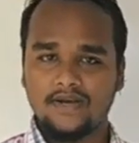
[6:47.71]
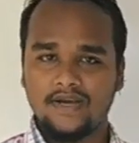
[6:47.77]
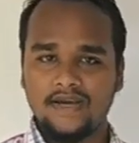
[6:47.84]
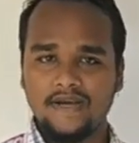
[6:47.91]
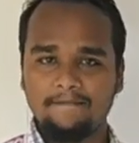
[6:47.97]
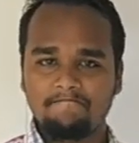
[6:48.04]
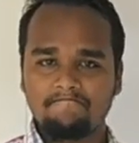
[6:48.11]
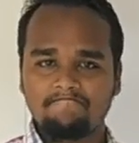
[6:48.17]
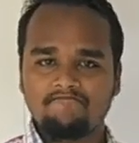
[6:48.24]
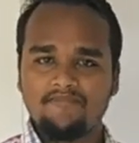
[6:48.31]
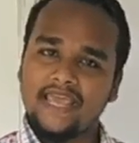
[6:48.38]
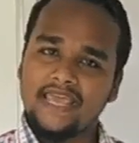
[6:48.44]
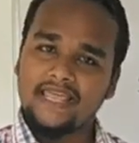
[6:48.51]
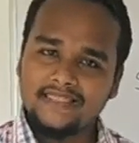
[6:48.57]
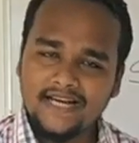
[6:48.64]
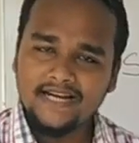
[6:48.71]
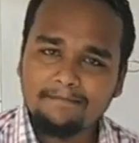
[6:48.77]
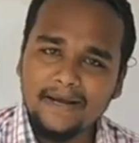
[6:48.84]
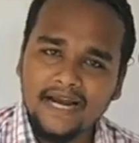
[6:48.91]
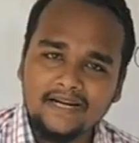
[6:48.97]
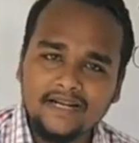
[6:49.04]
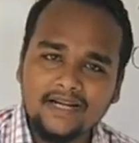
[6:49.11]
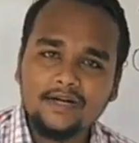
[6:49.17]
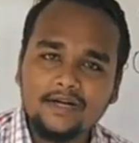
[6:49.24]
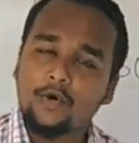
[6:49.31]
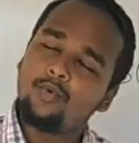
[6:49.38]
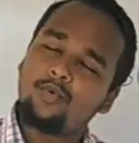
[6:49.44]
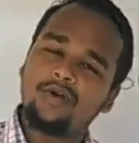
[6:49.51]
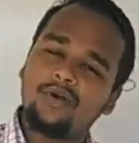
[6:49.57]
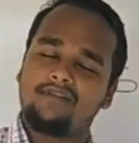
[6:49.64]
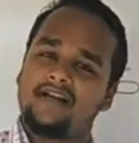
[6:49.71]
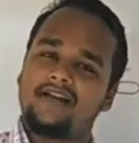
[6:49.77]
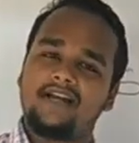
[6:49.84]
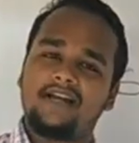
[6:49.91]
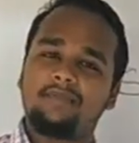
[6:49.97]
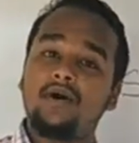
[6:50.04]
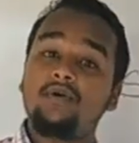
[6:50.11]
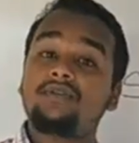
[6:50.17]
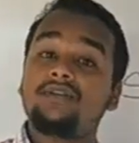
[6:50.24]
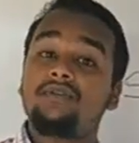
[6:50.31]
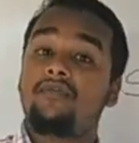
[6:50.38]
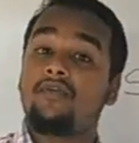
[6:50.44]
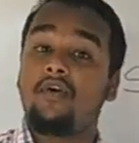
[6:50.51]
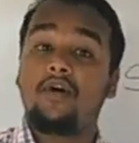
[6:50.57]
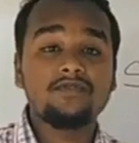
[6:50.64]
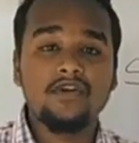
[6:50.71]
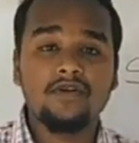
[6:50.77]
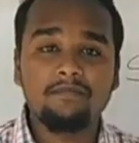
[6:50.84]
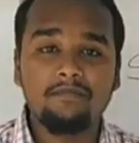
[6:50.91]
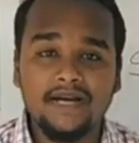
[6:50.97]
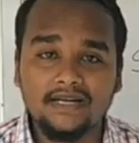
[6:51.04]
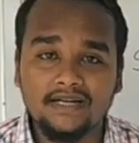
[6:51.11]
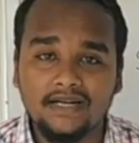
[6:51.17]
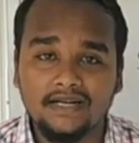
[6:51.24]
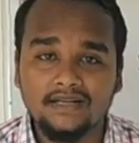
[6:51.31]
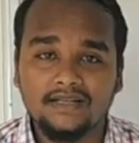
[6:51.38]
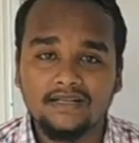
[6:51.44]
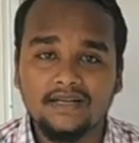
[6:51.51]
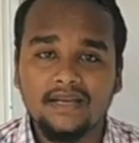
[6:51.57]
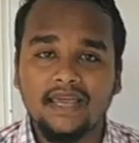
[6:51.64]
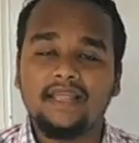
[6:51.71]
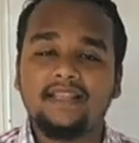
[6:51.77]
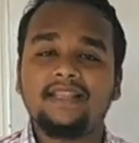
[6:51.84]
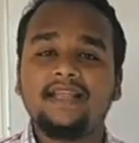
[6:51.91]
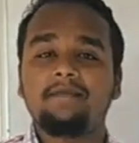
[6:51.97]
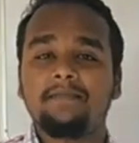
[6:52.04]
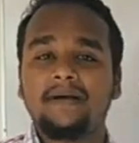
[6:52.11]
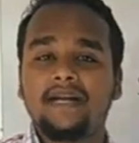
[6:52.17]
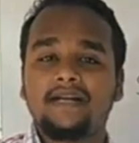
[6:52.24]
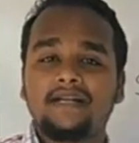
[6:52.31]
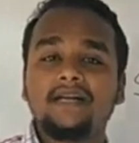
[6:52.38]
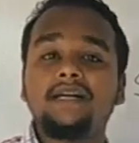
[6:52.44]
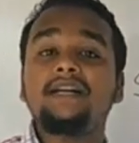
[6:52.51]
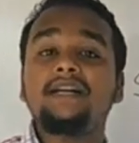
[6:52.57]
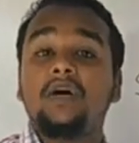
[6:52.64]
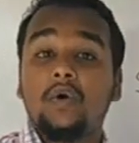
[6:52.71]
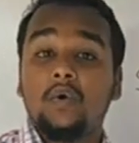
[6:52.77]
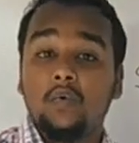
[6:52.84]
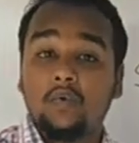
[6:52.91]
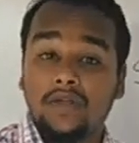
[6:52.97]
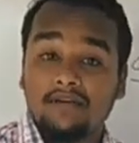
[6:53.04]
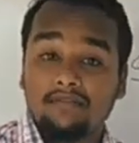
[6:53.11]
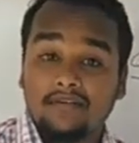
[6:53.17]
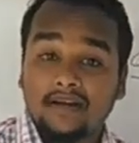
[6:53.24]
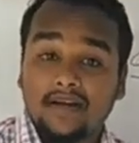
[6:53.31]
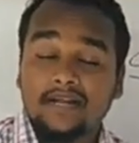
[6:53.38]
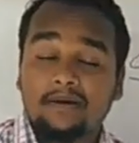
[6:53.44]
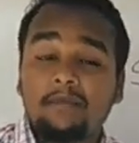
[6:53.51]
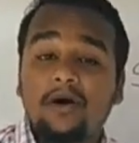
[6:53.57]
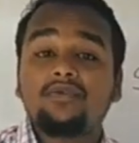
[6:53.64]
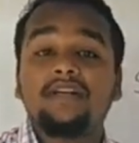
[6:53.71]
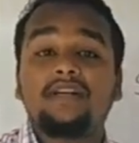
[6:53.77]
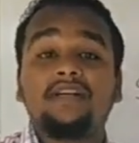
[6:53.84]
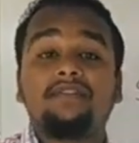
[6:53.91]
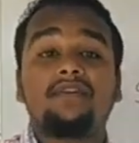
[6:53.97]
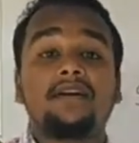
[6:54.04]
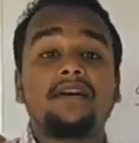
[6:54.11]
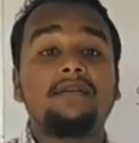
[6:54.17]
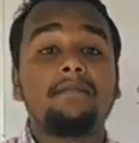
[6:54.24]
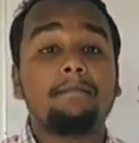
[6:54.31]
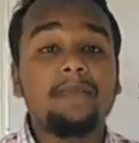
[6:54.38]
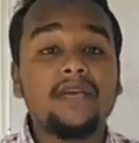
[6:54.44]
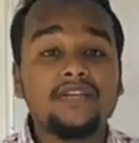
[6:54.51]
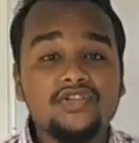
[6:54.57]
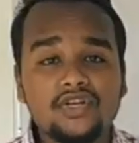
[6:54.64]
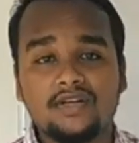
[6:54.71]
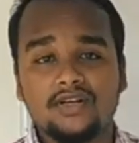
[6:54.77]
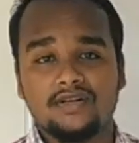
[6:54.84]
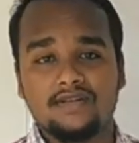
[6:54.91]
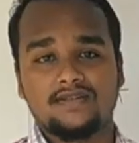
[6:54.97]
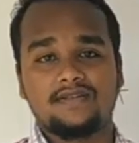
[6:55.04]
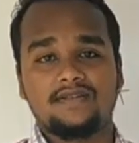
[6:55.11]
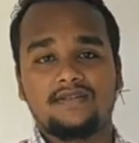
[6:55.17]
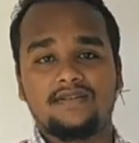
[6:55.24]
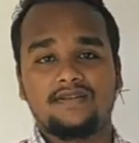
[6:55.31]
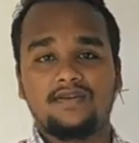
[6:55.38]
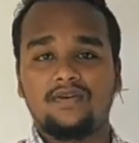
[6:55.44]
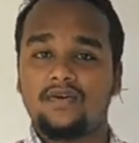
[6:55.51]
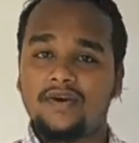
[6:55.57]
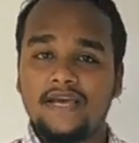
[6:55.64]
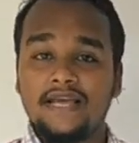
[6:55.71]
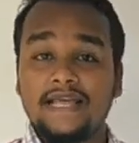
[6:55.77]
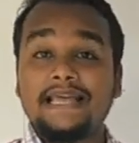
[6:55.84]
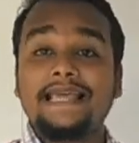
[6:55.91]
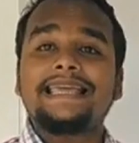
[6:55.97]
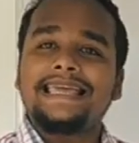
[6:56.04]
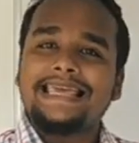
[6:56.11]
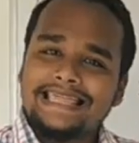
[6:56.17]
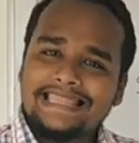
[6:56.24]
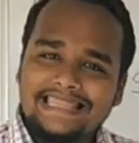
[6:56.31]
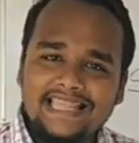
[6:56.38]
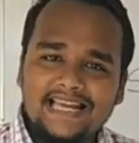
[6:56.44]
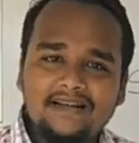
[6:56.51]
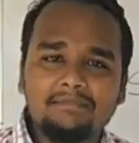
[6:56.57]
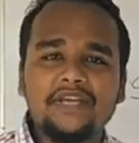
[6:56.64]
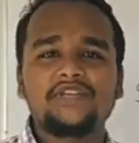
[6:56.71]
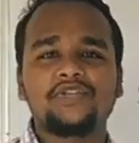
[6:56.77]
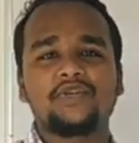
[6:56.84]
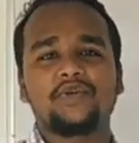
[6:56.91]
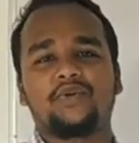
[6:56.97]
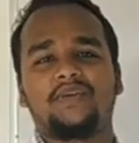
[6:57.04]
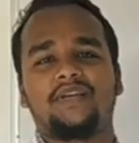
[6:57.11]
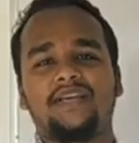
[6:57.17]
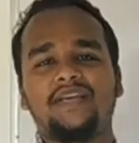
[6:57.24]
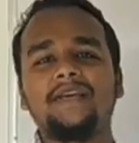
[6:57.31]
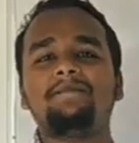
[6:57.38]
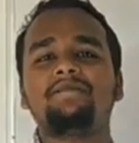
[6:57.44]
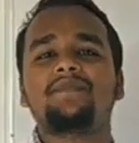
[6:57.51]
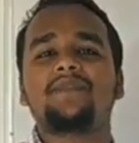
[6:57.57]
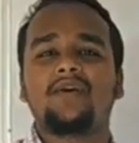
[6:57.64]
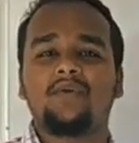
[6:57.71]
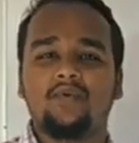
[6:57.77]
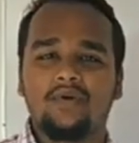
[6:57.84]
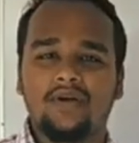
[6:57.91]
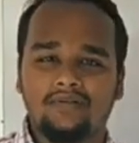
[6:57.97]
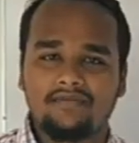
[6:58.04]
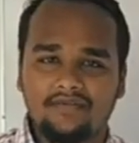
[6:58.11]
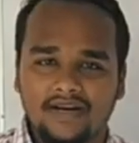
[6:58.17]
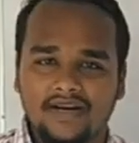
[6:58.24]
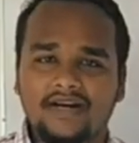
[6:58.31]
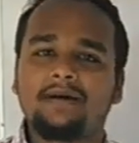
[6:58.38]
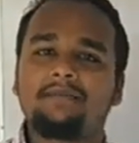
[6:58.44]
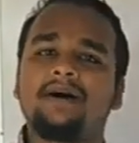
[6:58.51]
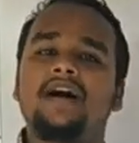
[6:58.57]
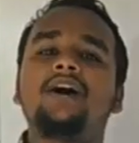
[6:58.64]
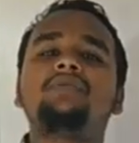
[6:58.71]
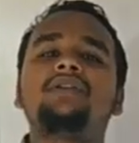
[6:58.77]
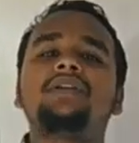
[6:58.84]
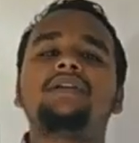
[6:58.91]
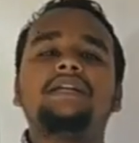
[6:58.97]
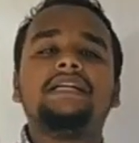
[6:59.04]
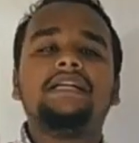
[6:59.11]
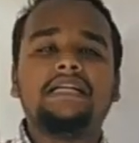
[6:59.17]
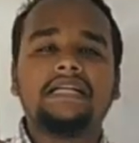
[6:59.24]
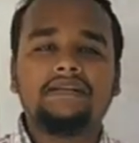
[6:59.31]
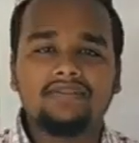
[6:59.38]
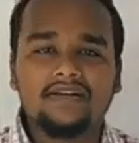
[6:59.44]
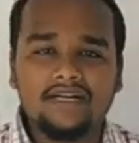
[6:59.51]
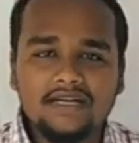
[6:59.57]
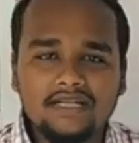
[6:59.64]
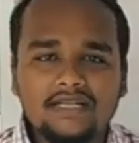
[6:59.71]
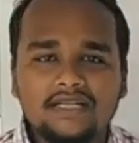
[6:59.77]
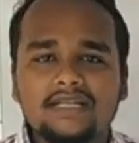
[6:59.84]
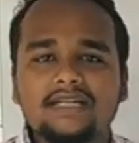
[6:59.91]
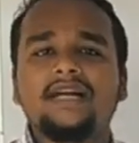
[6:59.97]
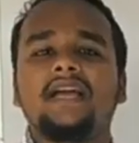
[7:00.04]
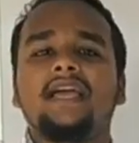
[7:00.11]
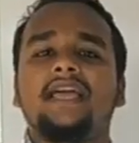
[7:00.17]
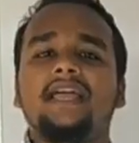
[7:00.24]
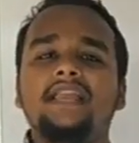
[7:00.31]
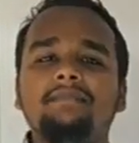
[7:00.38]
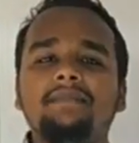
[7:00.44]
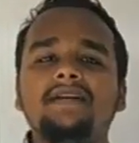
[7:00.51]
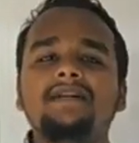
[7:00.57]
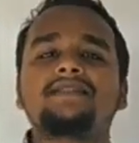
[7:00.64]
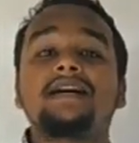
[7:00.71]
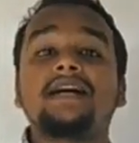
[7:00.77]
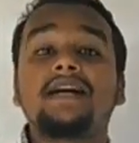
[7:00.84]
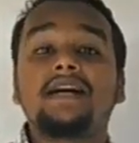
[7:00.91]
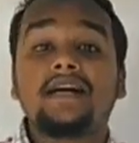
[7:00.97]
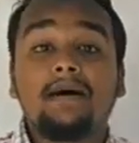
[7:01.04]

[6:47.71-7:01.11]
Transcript: Okay. In that matter, we have read about the forms of matter. In that matter, we have read about the different mixtures. Okay. In that mixture only, we have read about different elements,